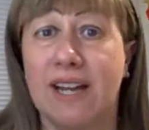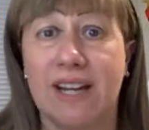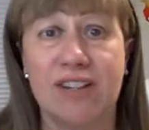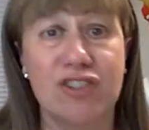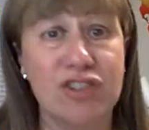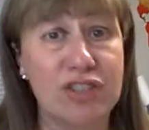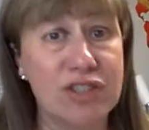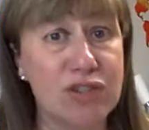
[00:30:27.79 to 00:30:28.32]

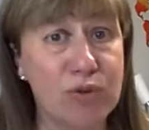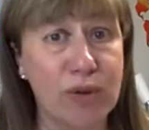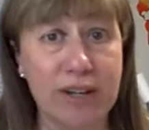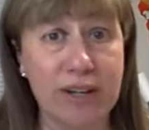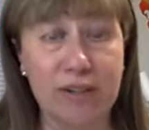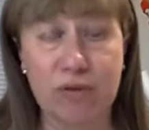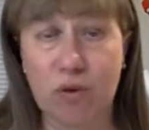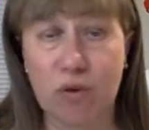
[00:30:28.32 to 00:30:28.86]
And she's
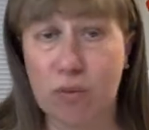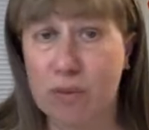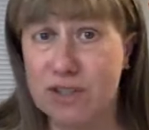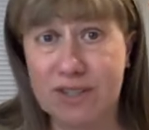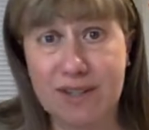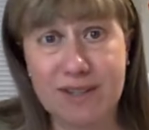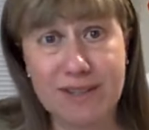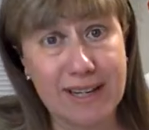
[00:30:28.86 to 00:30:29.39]
grateful, but
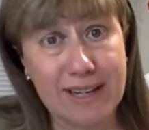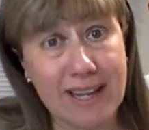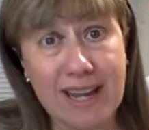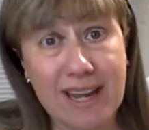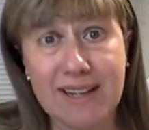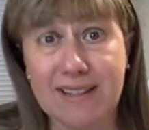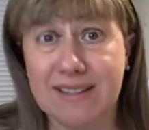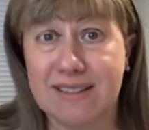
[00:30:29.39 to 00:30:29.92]
she says, I
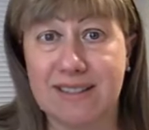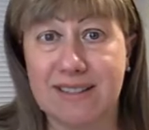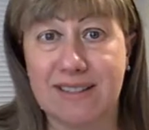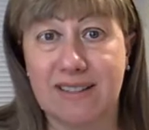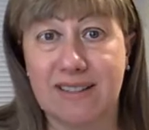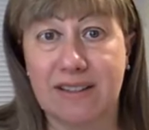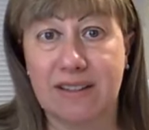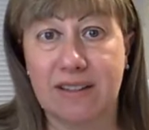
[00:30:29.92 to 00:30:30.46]
can't.